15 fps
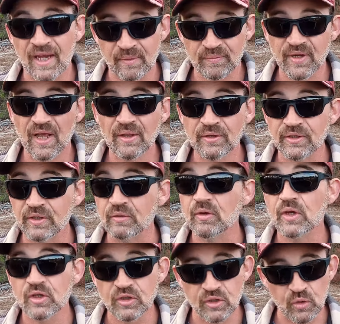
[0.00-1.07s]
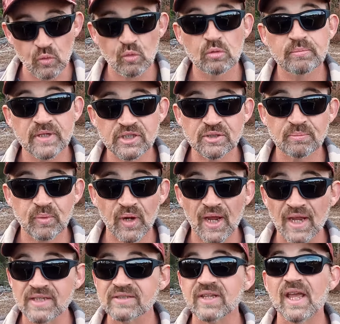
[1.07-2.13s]
And I'm telling you, you will be
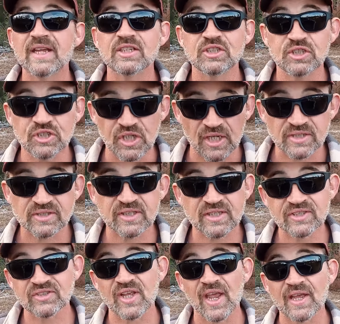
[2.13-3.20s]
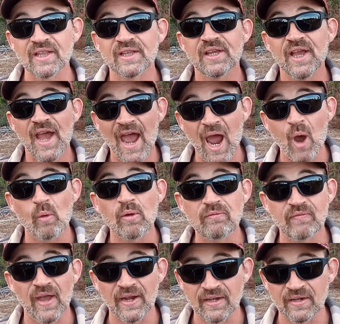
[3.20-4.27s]
surprised at just exactly
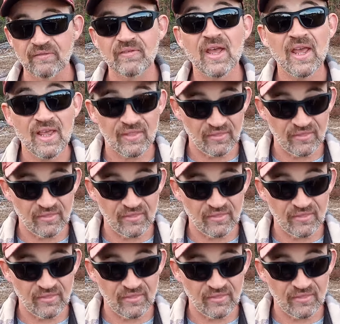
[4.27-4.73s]
how effective